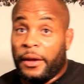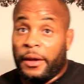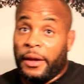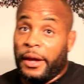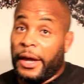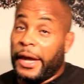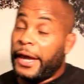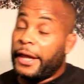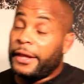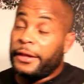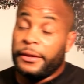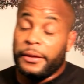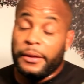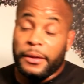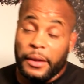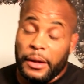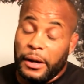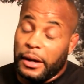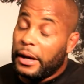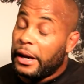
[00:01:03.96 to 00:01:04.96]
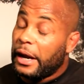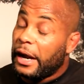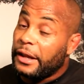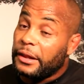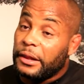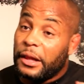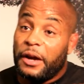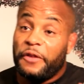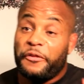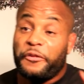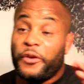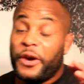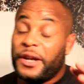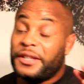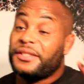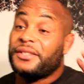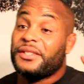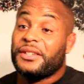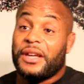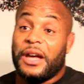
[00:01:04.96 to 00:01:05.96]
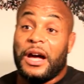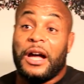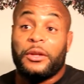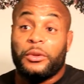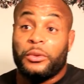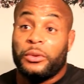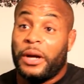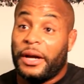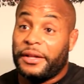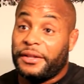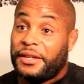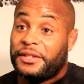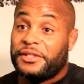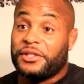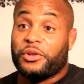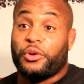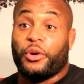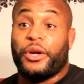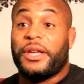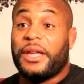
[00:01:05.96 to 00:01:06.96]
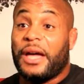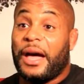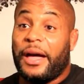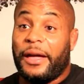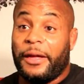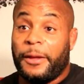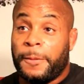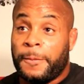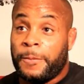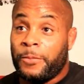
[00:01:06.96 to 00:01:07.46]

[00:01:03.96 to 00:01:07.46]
And I love Francis Ngannou. I think he's a great guy.